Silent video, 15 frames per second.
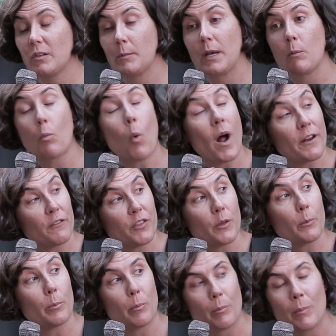And one of the
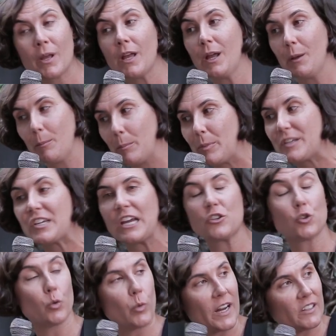
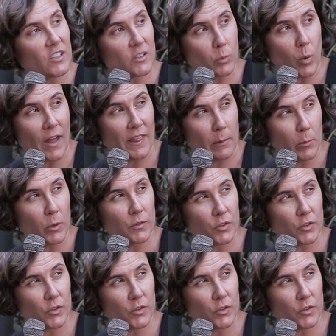potential reasons why they moved